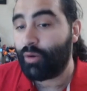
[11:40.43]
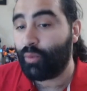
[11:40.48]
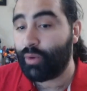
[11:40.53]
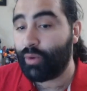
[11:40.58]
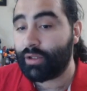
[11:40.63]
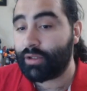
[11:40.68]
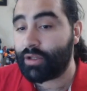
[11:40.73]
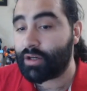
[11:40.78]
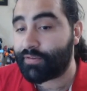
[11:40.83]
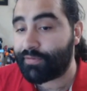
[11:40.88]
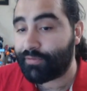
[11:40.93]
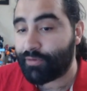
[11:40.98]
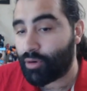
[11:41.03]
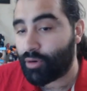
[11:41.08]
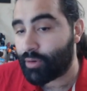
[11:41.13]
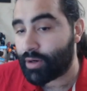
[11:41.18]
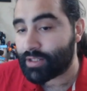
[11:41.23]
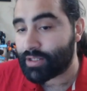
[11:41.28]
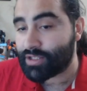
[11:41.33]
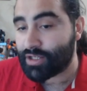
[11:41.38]
We look
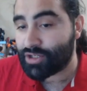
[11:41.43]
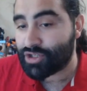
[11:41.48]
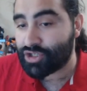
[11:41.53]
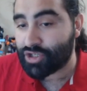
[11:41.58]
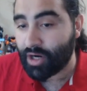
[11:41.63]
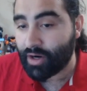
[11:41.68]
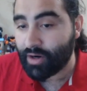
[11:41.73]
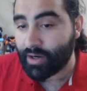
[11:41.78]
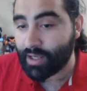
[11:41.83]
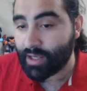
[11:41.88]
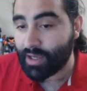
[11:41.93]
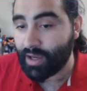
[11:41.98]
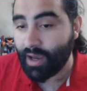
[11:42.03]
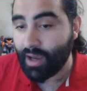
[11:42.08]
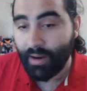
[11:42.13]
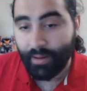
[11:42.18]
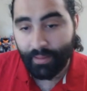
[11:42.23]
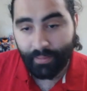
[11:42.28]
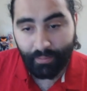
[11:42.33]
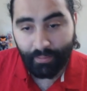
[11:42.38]
forward to sharing
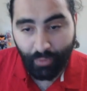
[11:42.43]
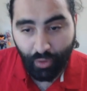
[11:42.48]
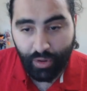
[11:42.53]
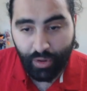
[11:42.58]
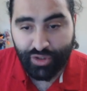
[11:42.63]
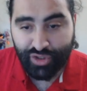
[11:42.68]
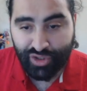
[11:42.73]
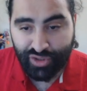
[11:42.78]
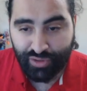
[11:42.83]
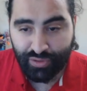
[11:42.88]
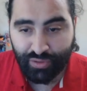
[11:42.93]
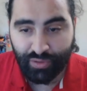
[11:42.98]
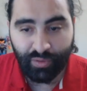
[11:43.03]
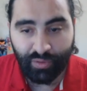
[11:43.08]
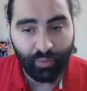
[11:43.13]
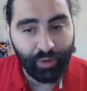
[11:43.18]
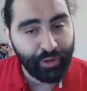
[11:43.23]
more soon.